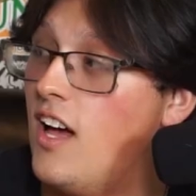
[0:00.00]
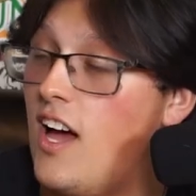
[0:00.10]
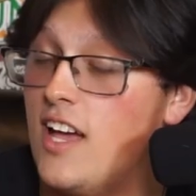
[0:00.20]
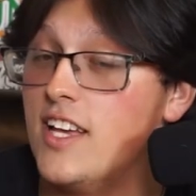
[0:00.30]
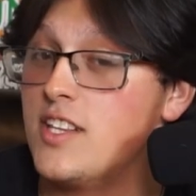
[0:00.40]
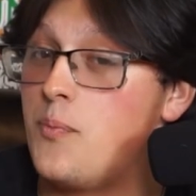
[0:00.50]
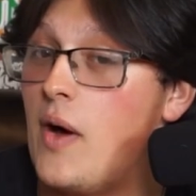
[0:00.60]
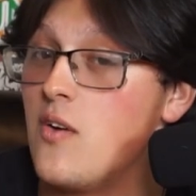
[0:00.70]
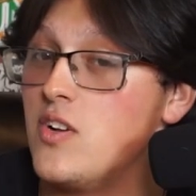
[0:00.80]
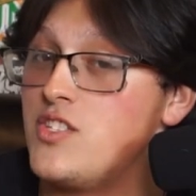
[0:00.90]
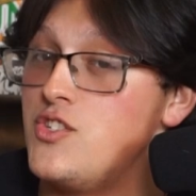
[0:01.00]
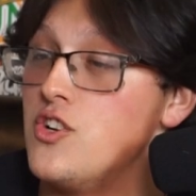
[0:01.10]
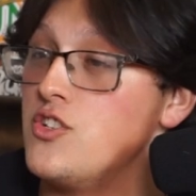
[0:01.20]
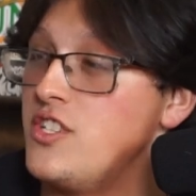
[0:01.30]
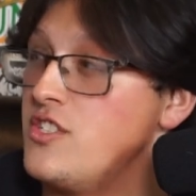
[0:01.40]
I like the Pirates
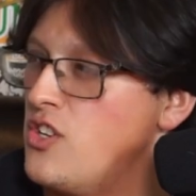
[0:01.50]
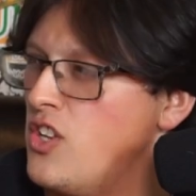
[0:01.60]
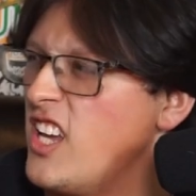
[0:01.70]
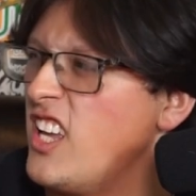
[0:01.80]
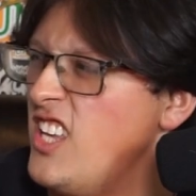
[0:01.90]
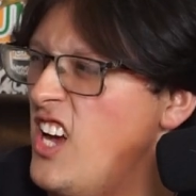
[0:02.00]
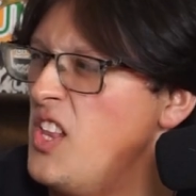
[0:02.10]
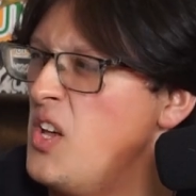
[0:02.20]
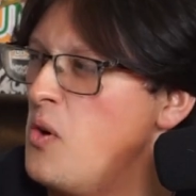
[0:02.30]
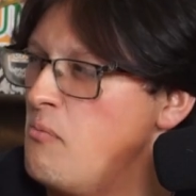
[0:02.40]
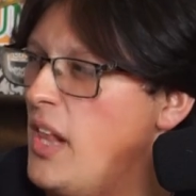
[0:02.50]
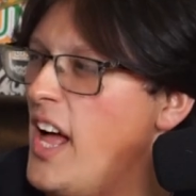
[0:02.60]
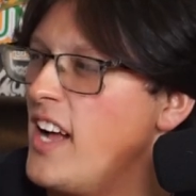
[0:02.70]
jerseys. They're like a yellow and black.